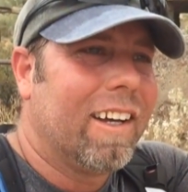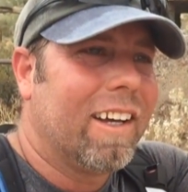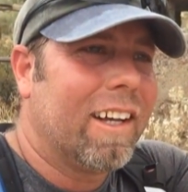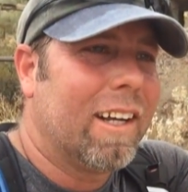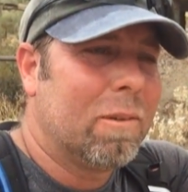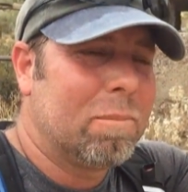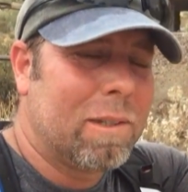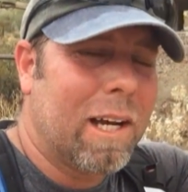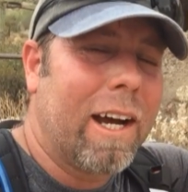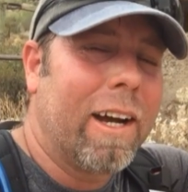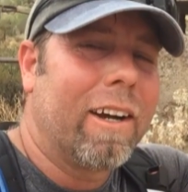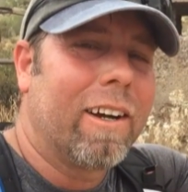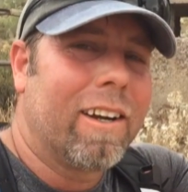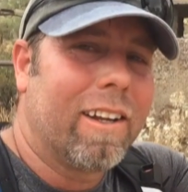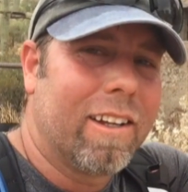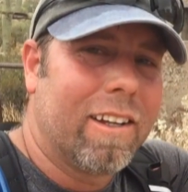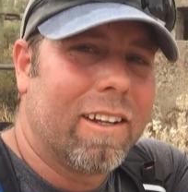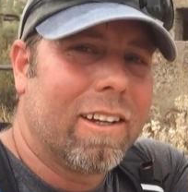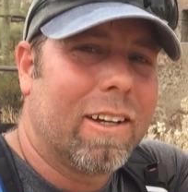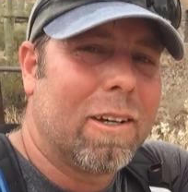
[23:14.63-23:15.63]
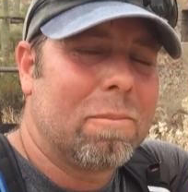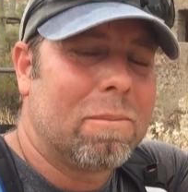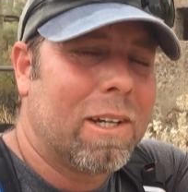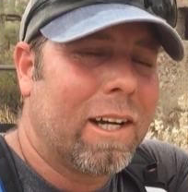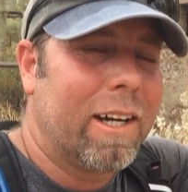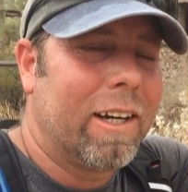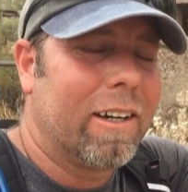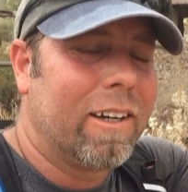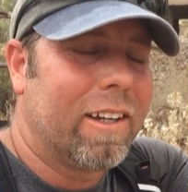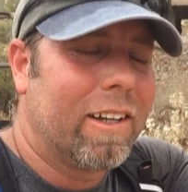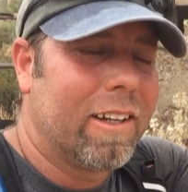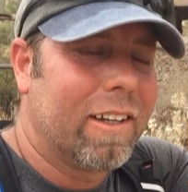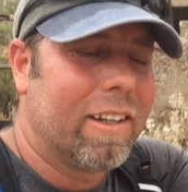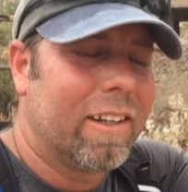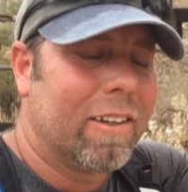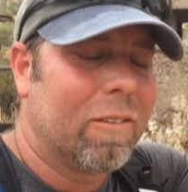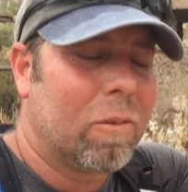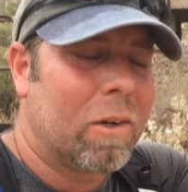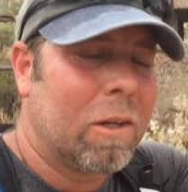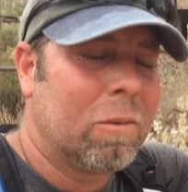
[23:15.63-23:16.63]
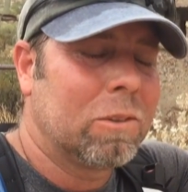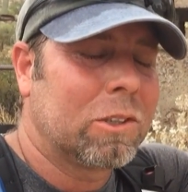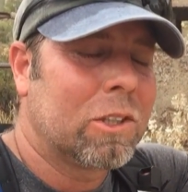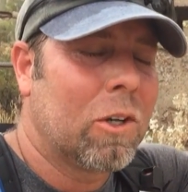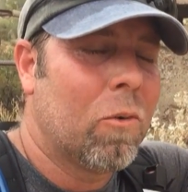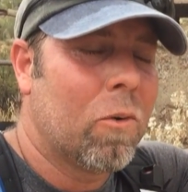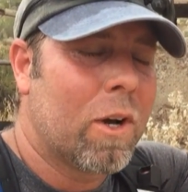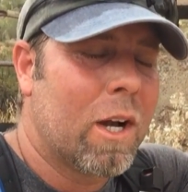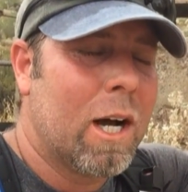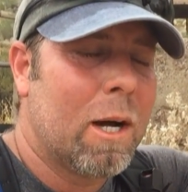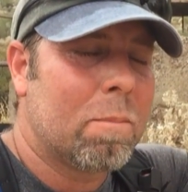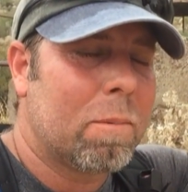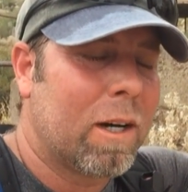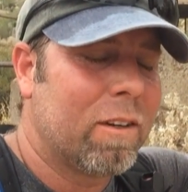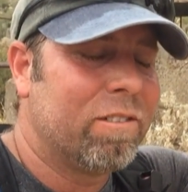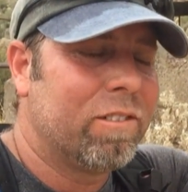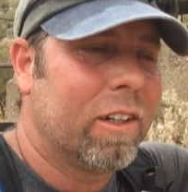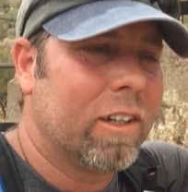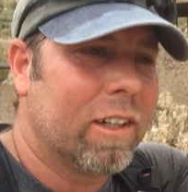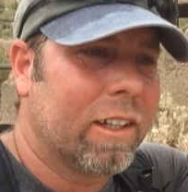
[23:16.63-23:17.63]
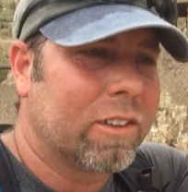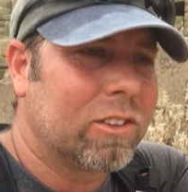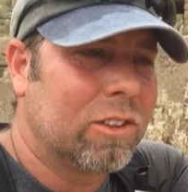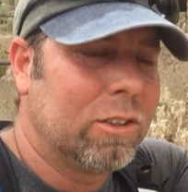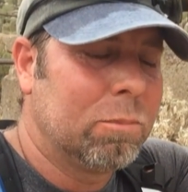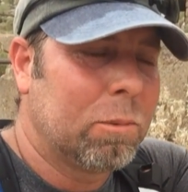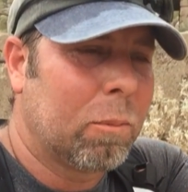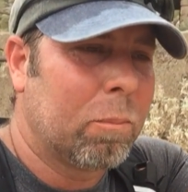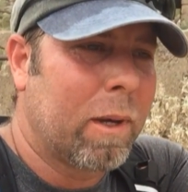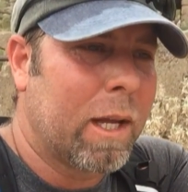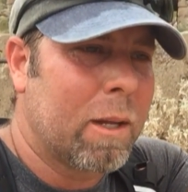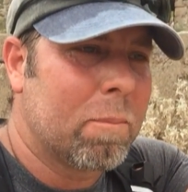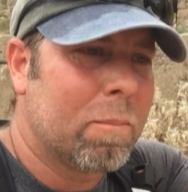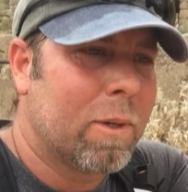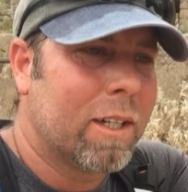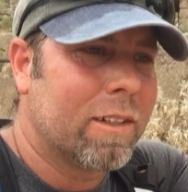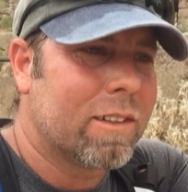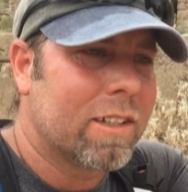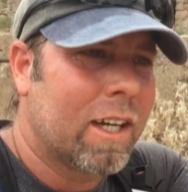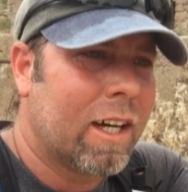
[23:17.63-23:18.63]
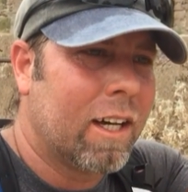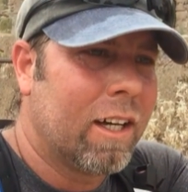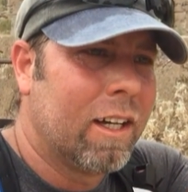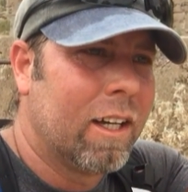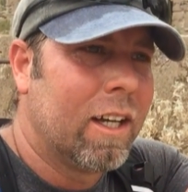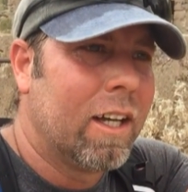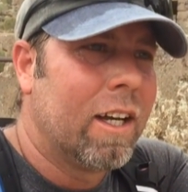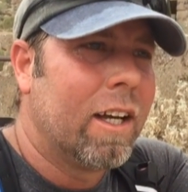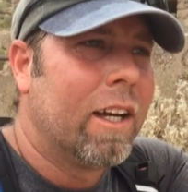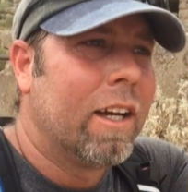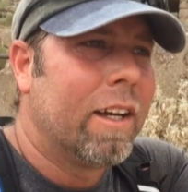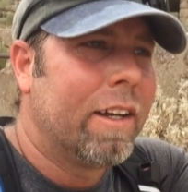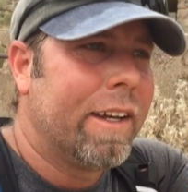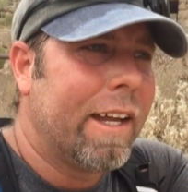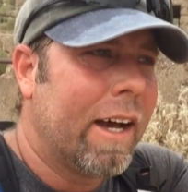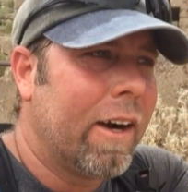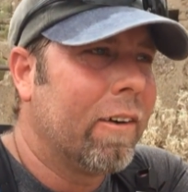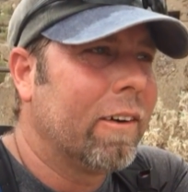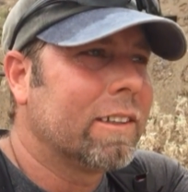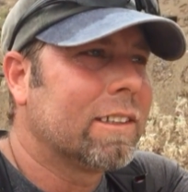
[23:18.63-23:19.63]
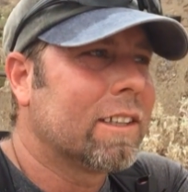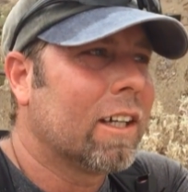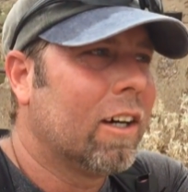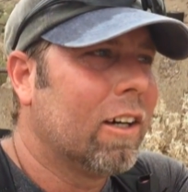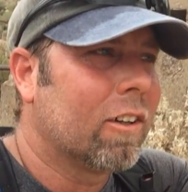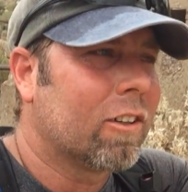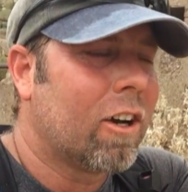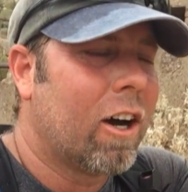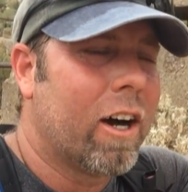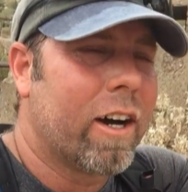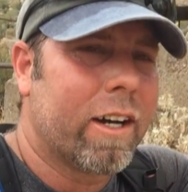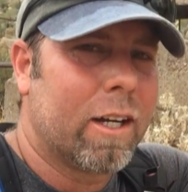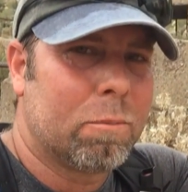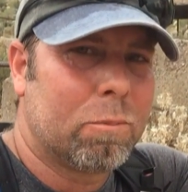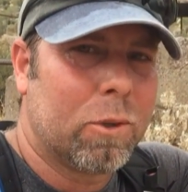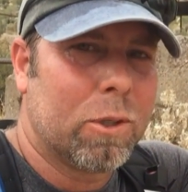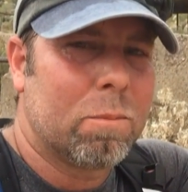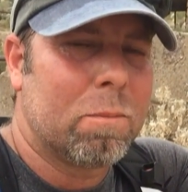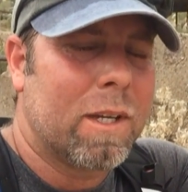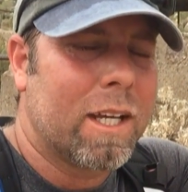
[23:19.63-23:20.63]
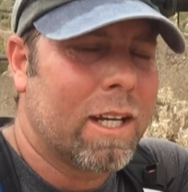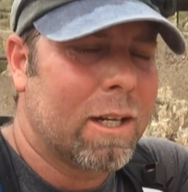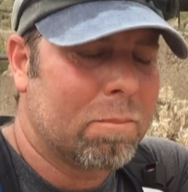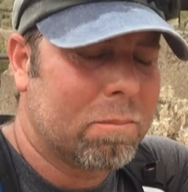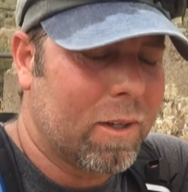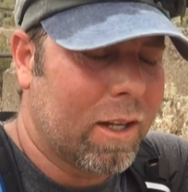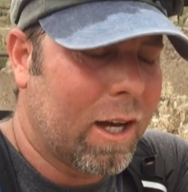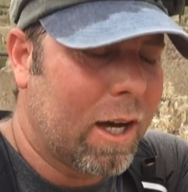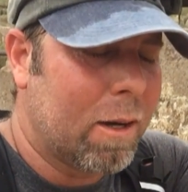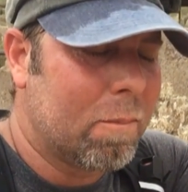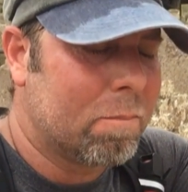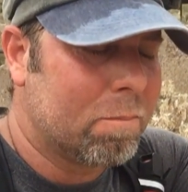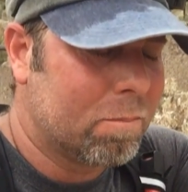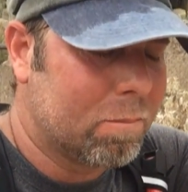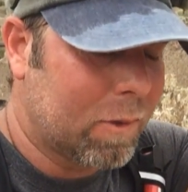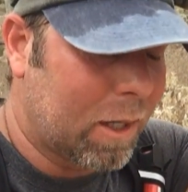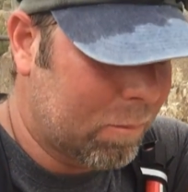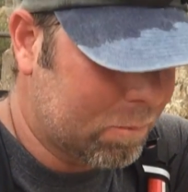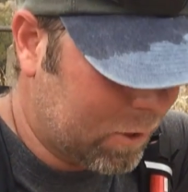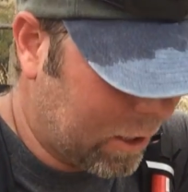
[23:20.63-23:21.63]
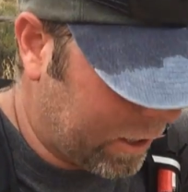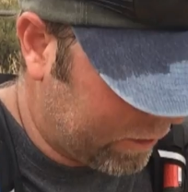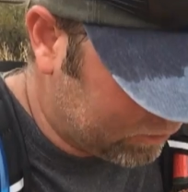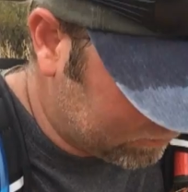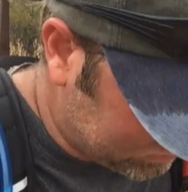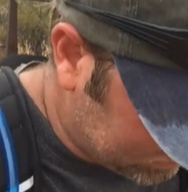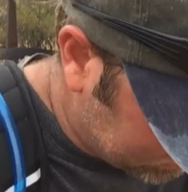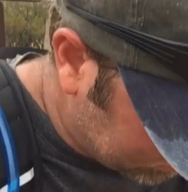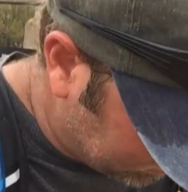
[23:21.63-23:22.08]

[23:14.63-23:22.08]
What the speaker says: And I'm tired. When I was going up, I felt like Superman, but now it's all caught up with me, and I'm tired.